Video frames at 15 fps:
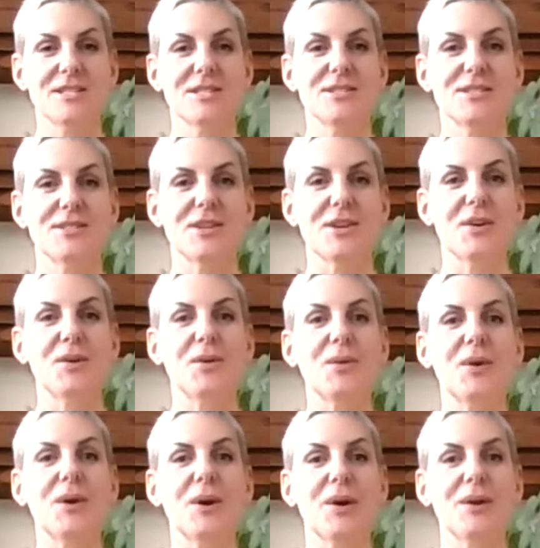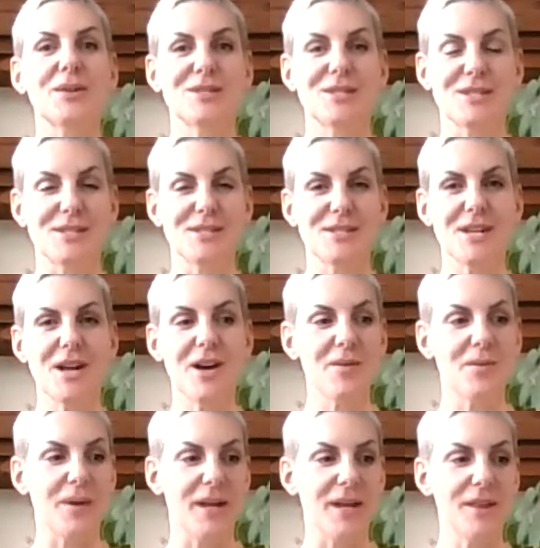So to
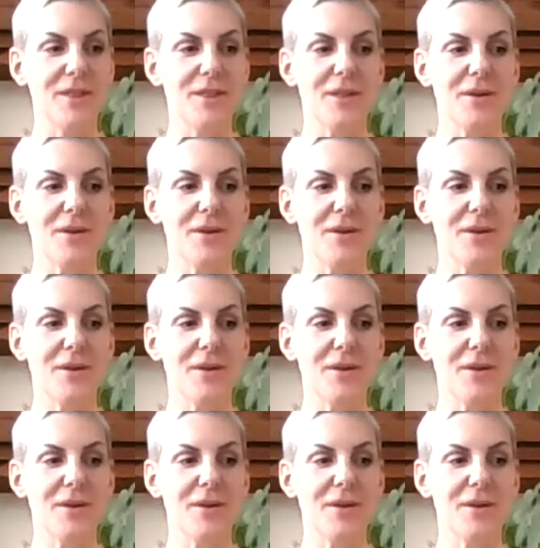start with,